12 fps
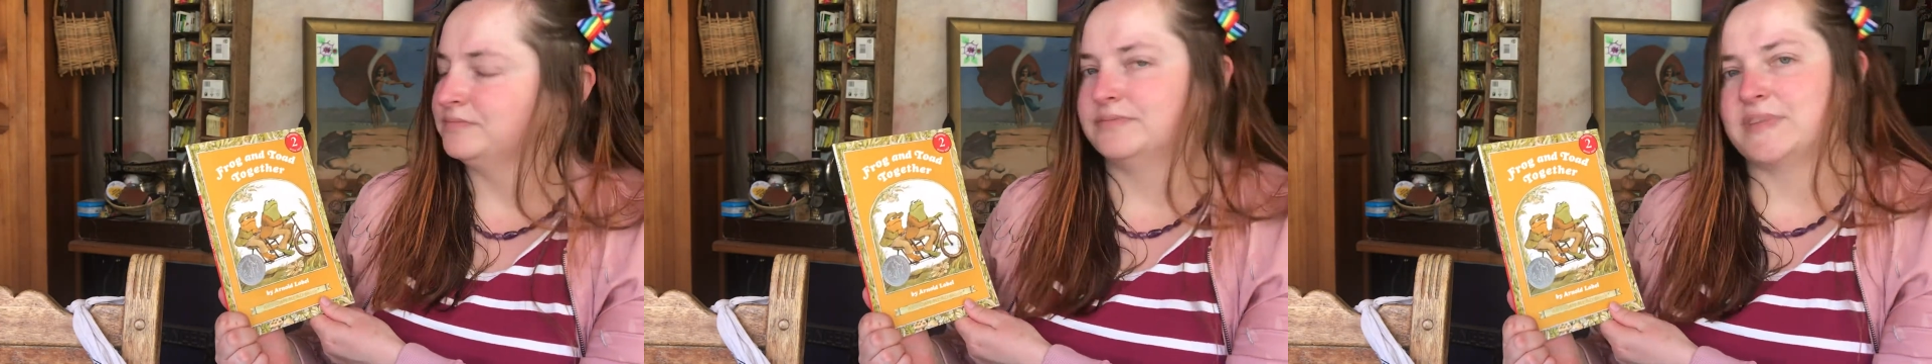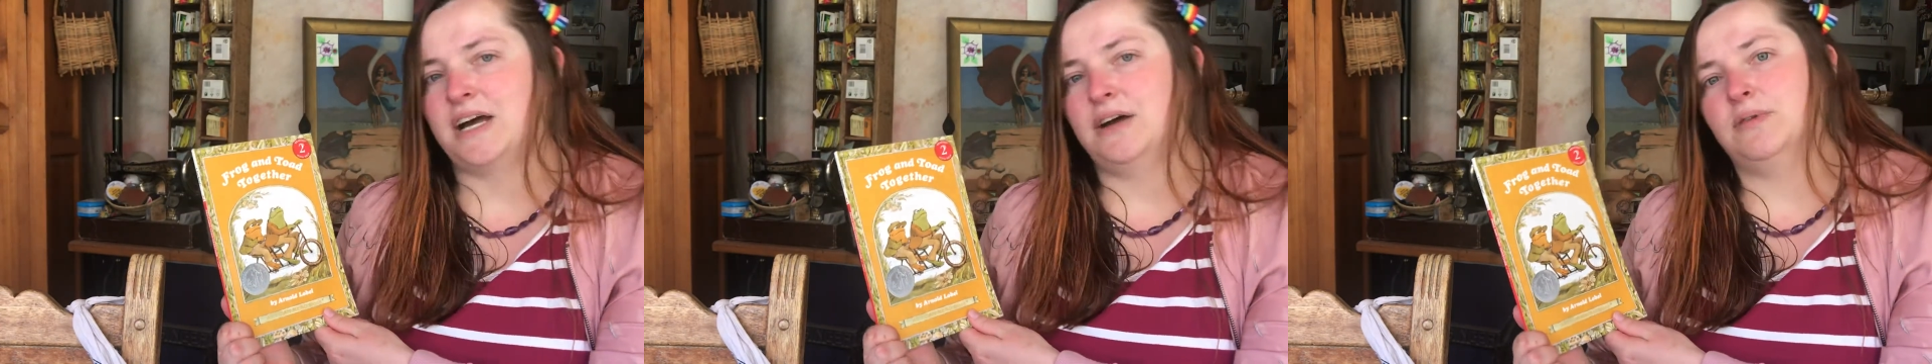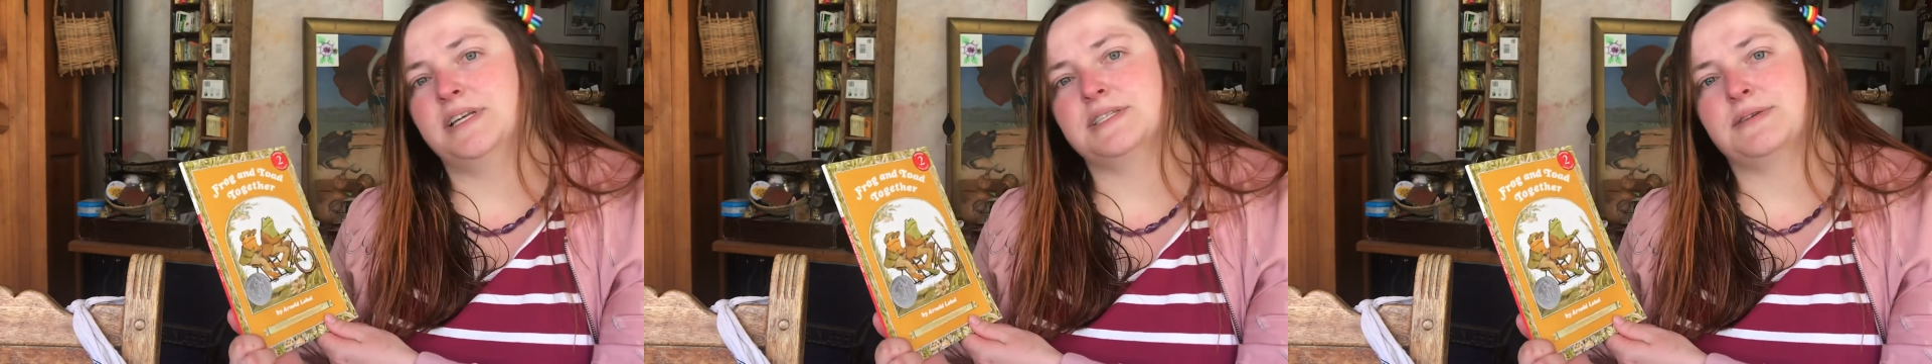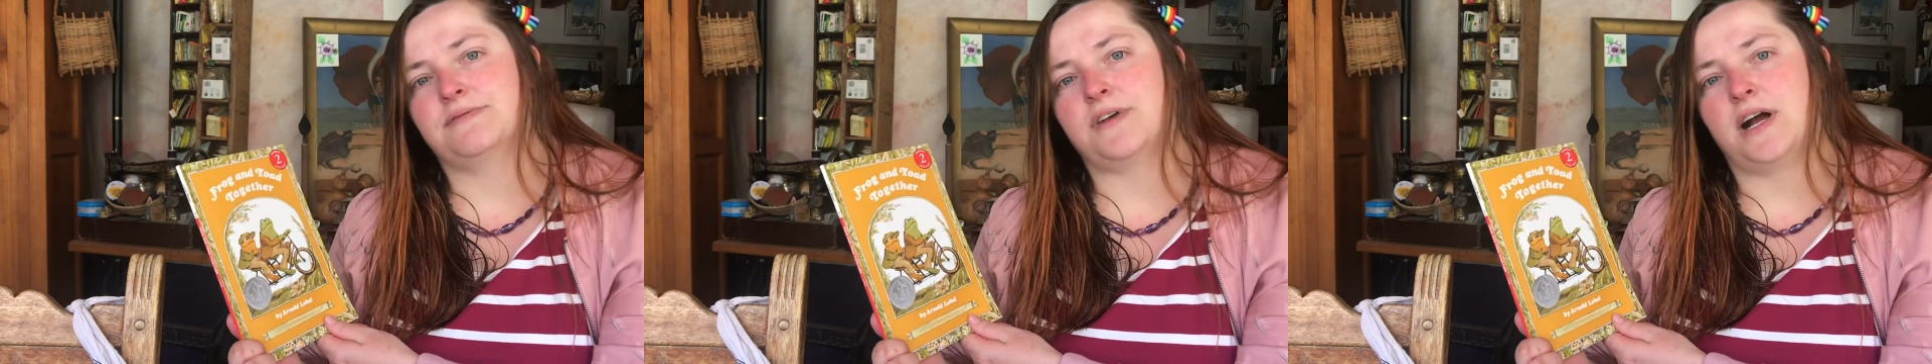That
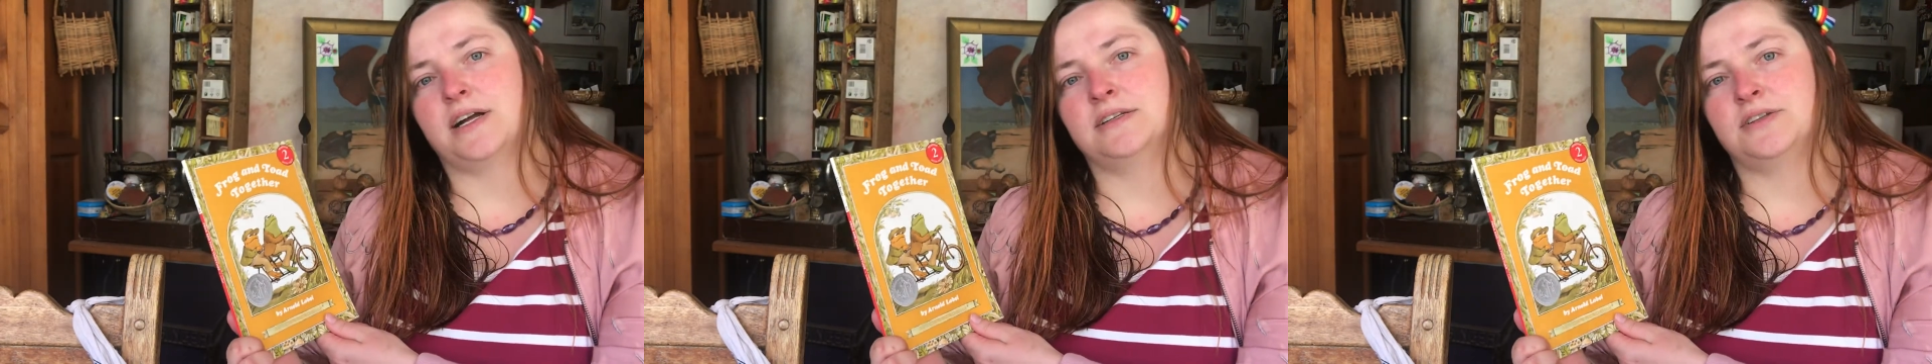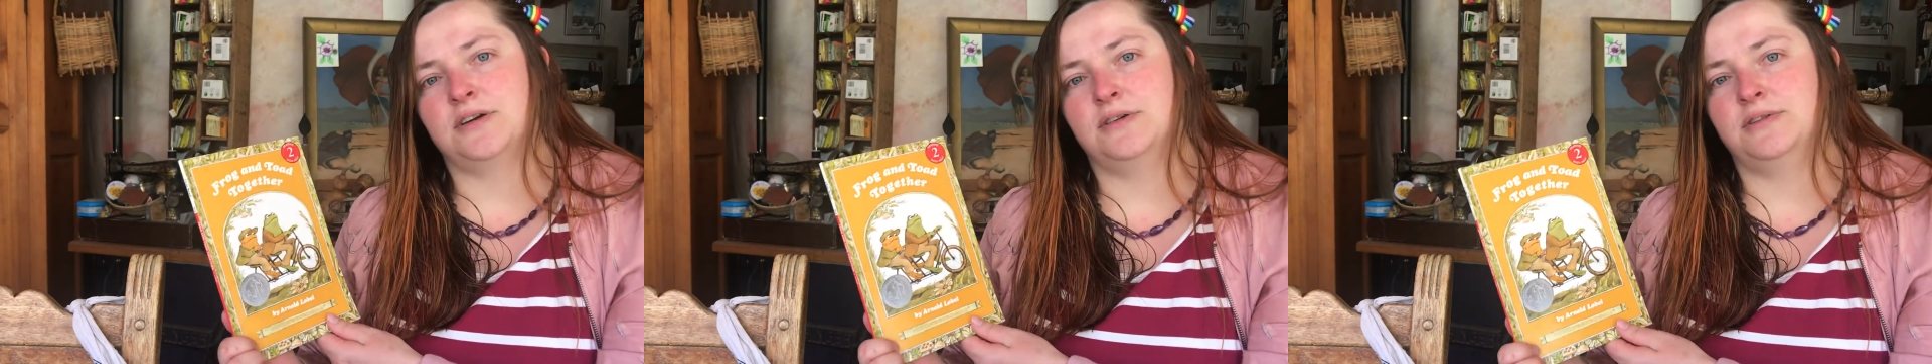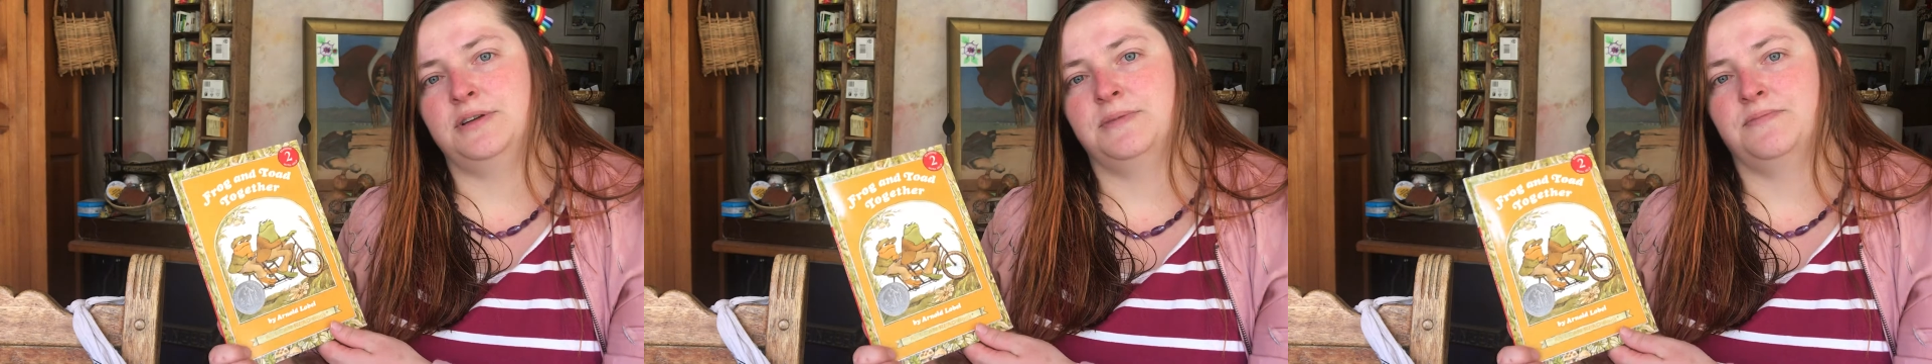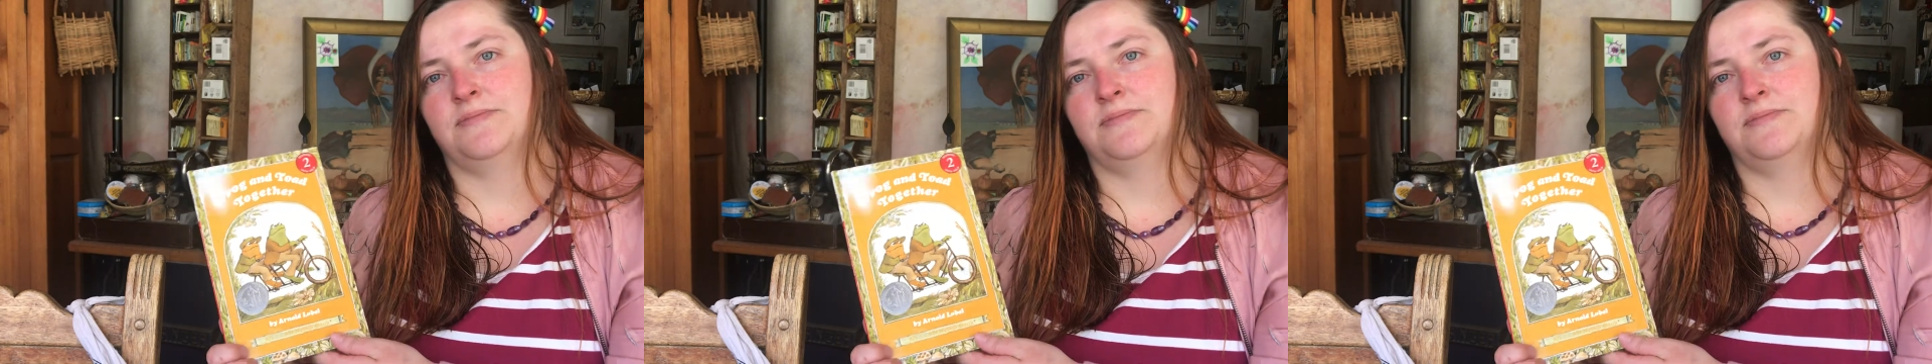was Frog and Toad